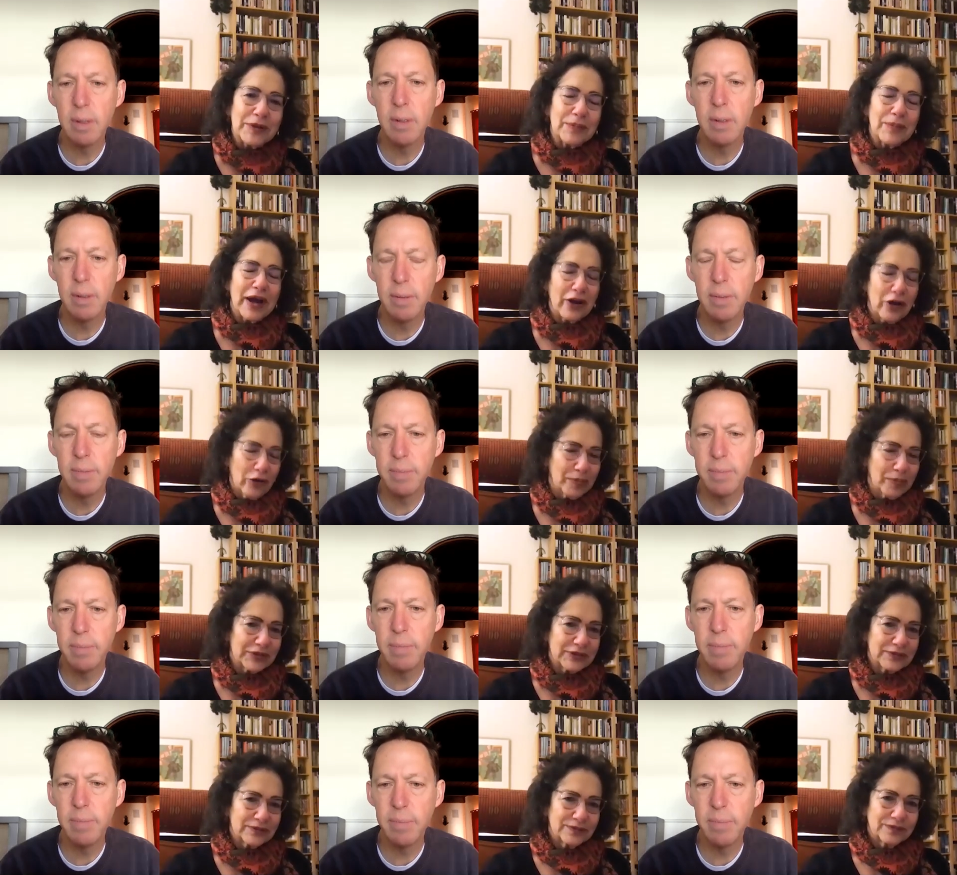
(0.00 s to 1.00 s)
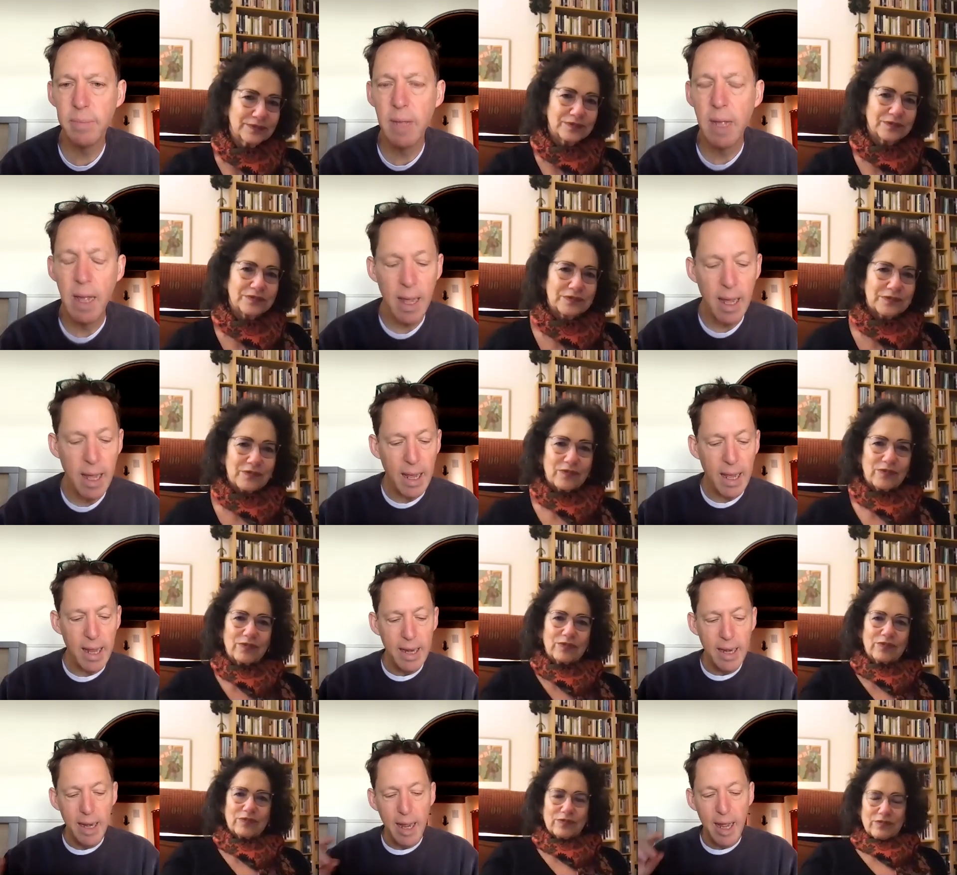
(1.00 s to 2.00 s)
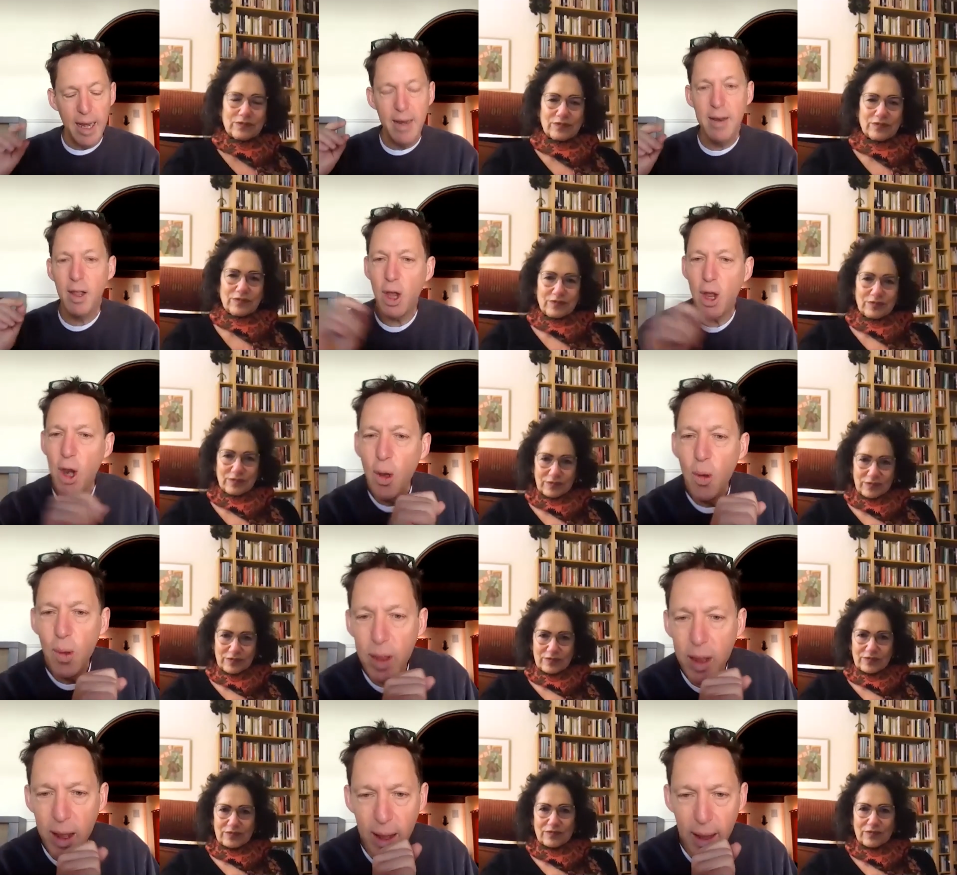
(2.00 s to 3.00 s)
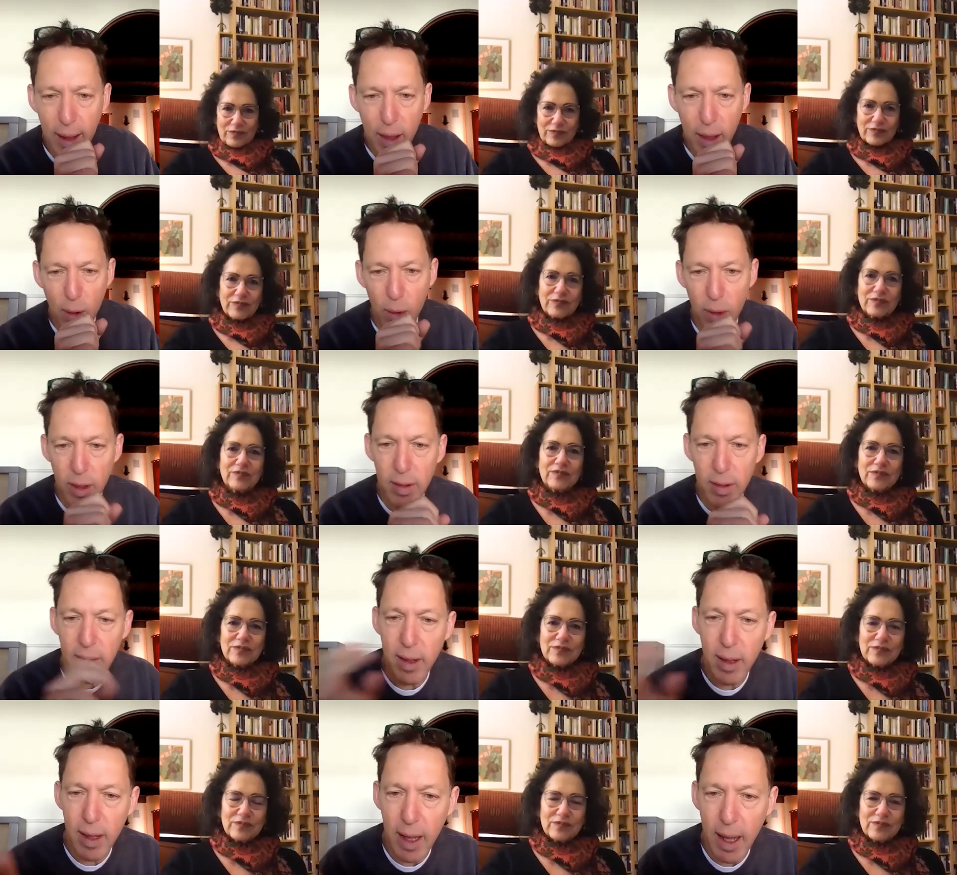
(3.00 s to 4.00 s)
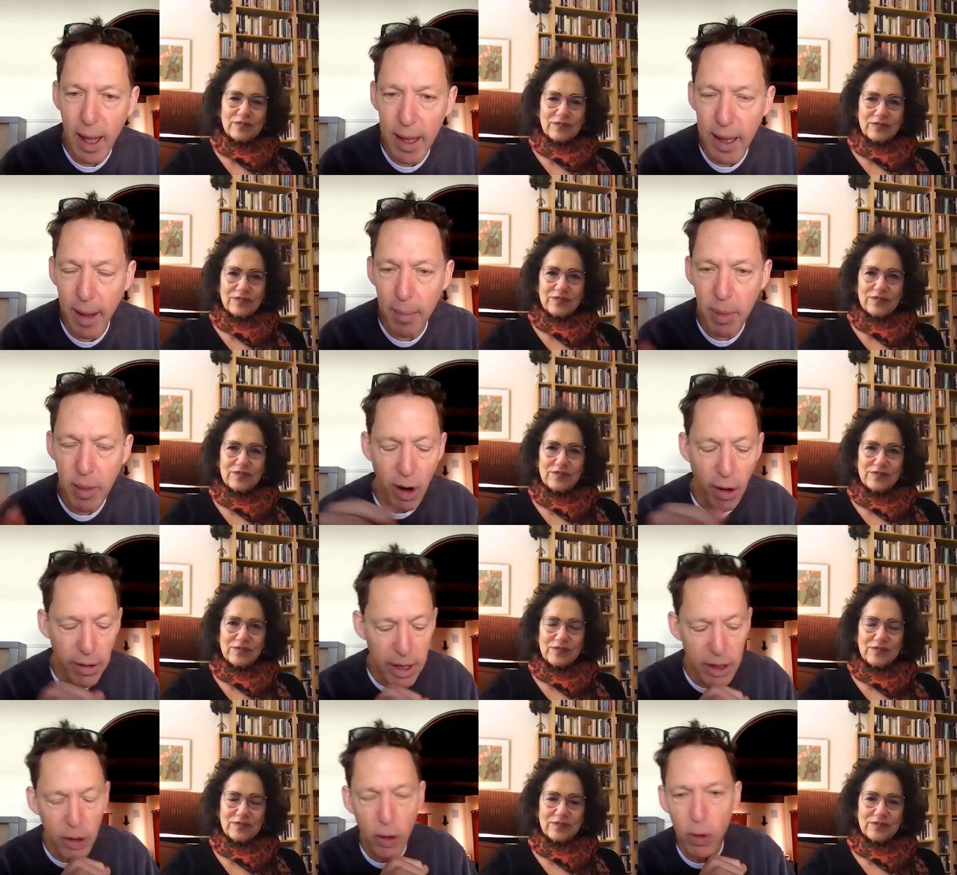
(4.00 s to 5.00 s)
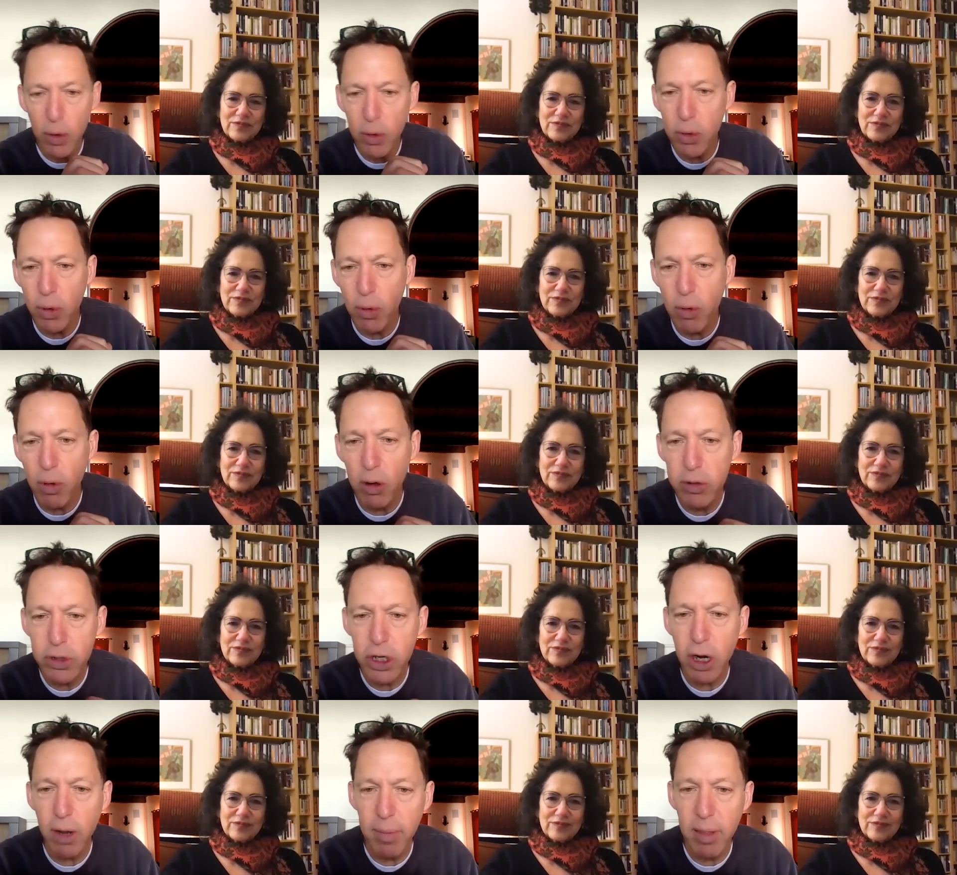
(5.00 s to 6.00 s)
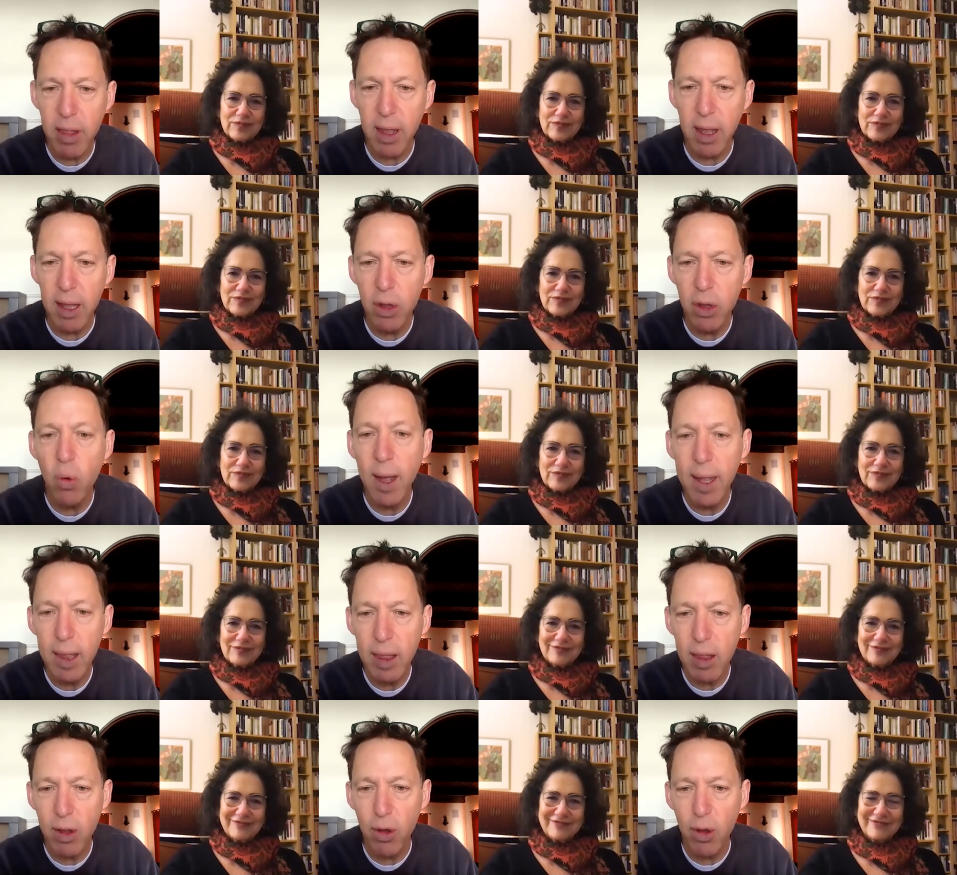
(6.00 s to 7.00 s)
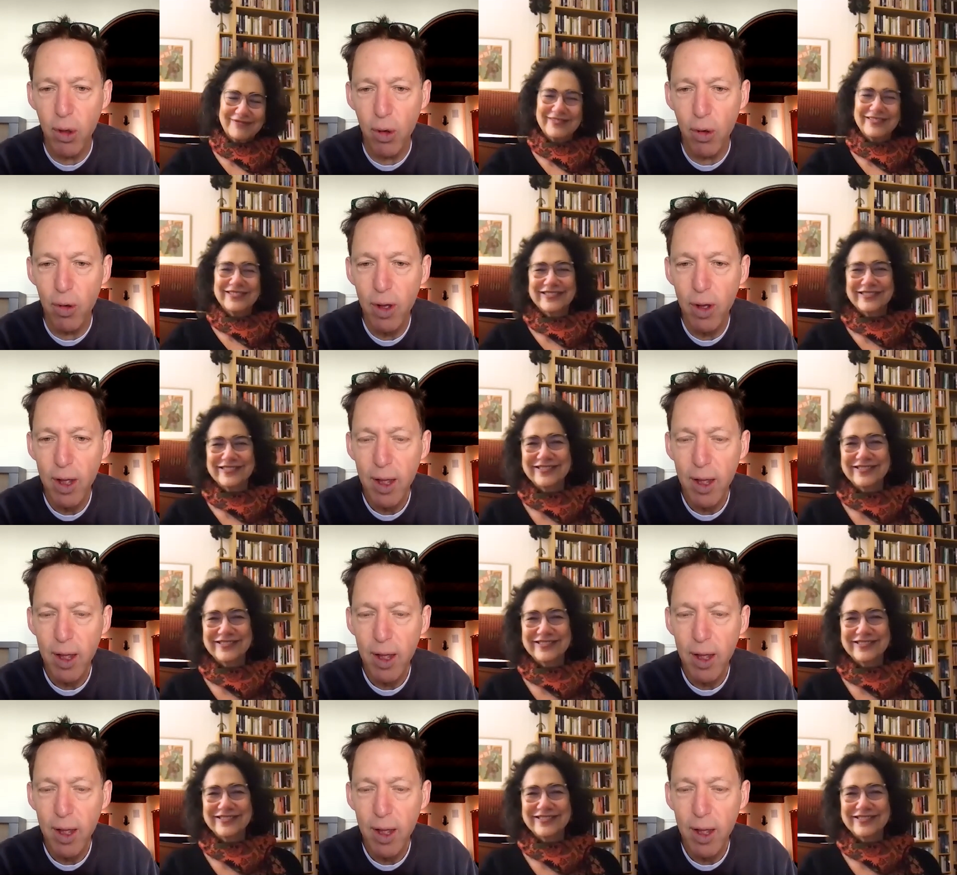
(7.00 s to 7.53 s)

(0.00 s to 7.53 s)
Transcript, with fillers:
Speaker 1: be my hope
Speaker 2: in, in closing, Susan, and I'm sorry to, to quote Chomsky twice to you,